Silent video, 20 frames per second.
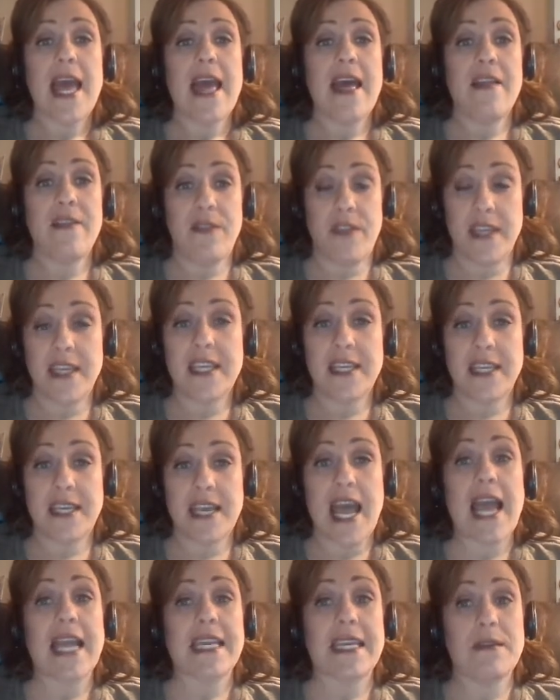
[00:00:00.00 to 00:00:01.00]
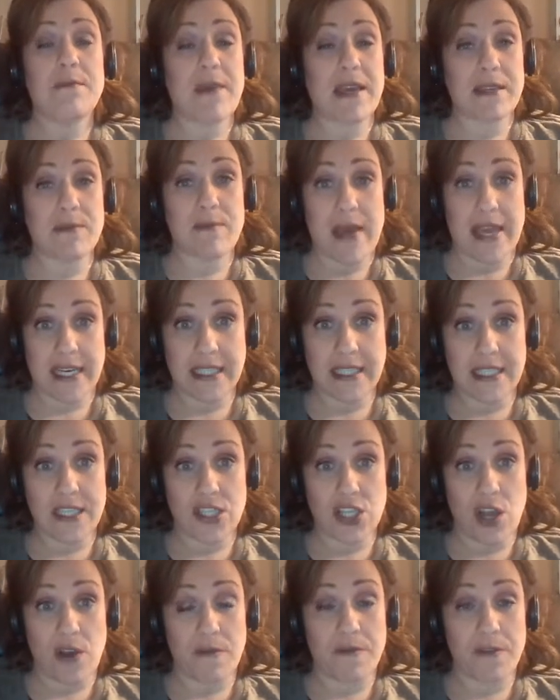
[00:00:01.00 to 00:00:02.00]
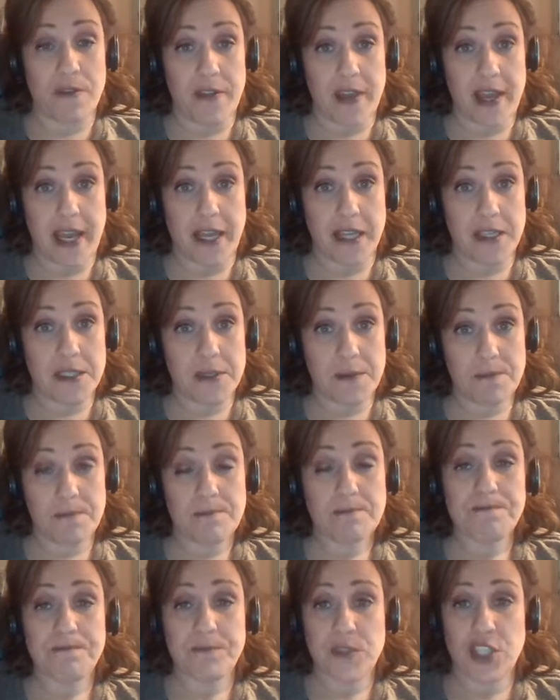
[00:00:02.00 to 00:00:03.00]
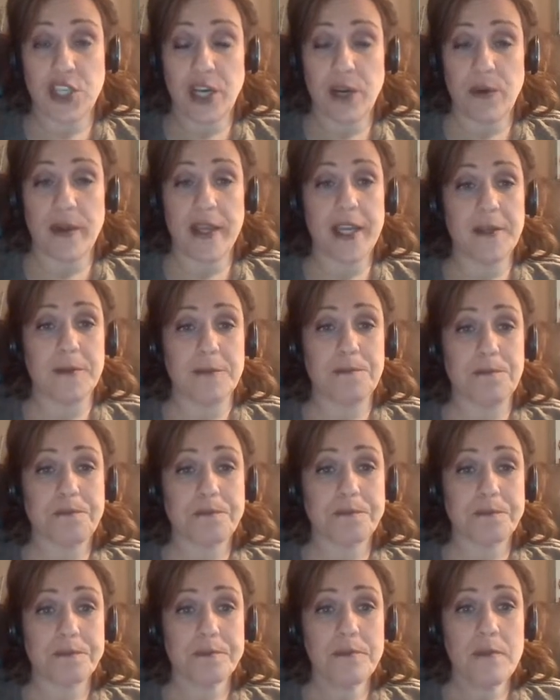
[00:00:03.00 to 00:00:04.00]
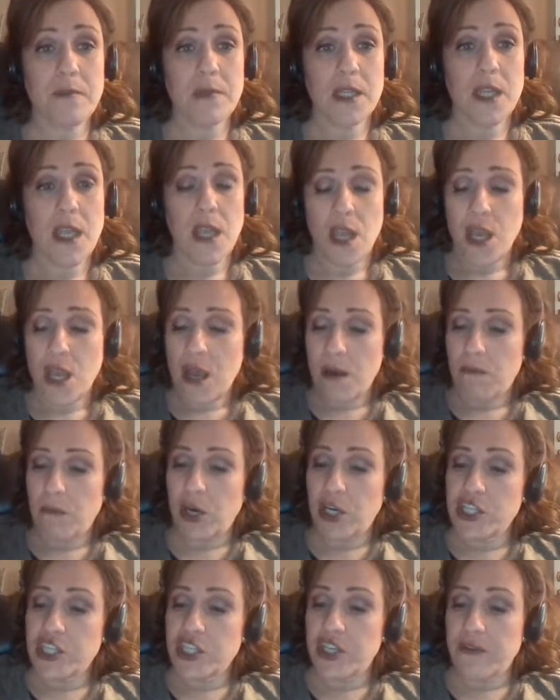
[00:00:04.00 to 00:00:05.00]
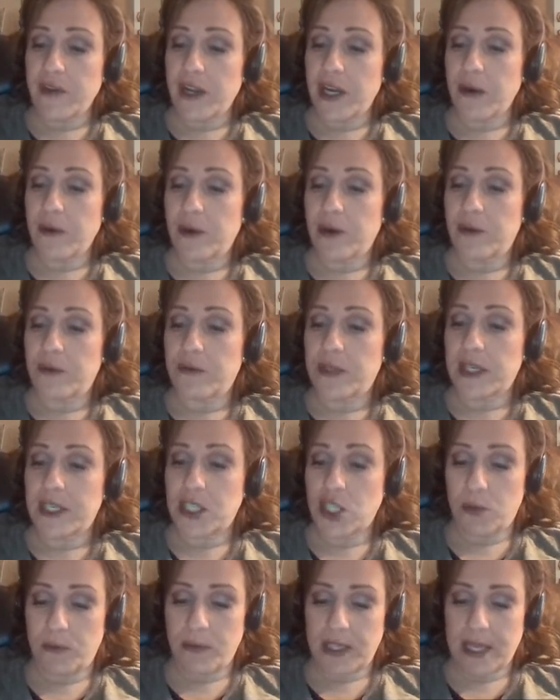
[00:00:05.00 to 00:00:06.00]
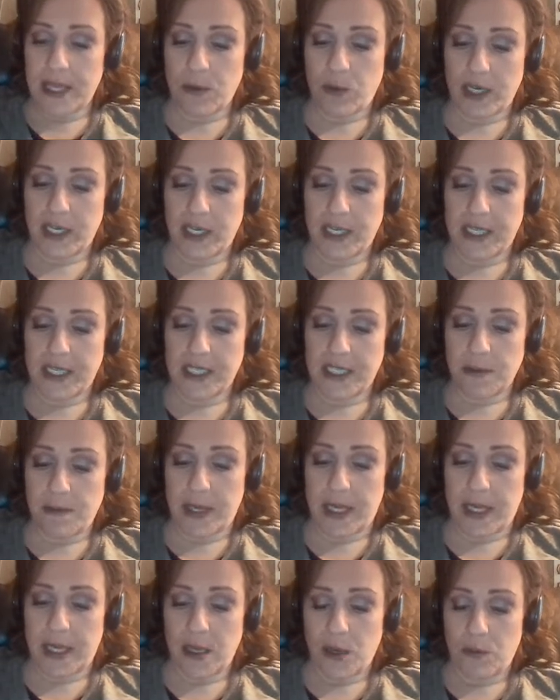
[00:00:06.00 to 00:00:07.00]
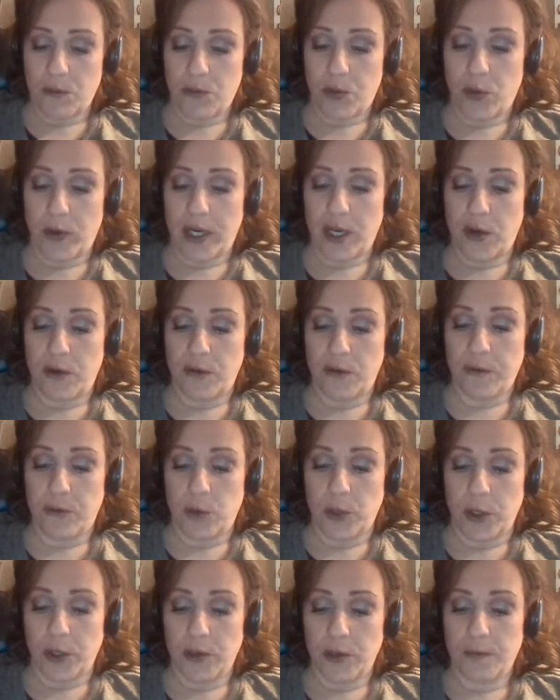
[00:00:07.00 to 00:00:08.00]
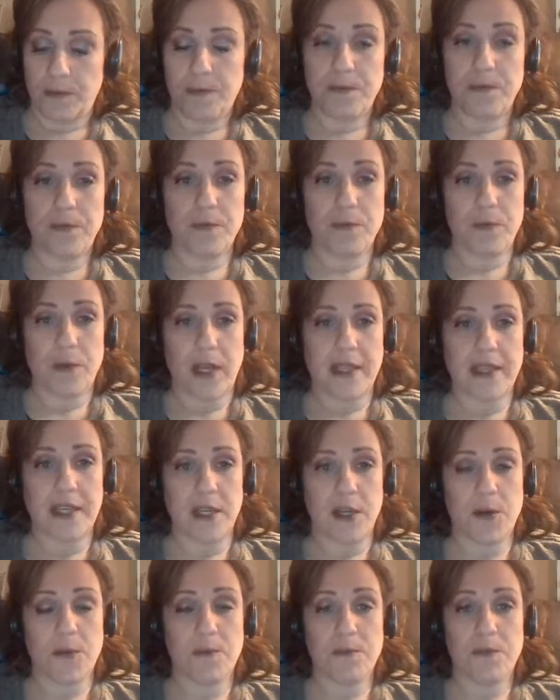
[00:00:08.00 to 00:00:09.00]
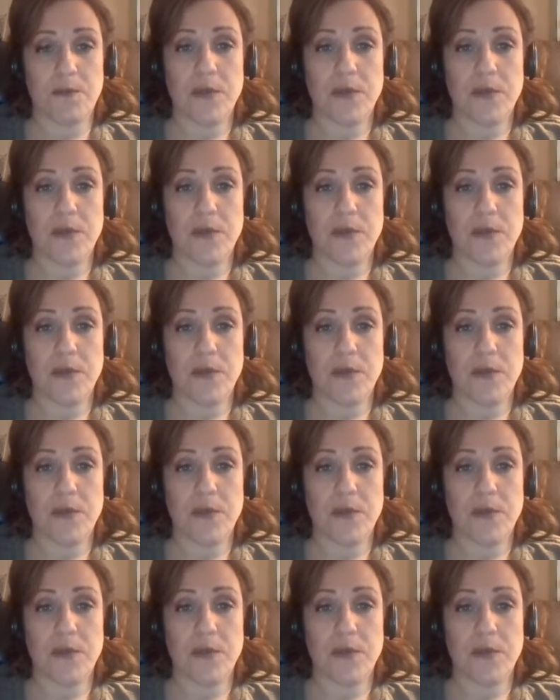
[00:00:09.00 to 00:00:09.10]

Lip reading: and then I can mathematically solve for that. So here we go. Margin of error. They told me they wanted it to be 0.04, right there.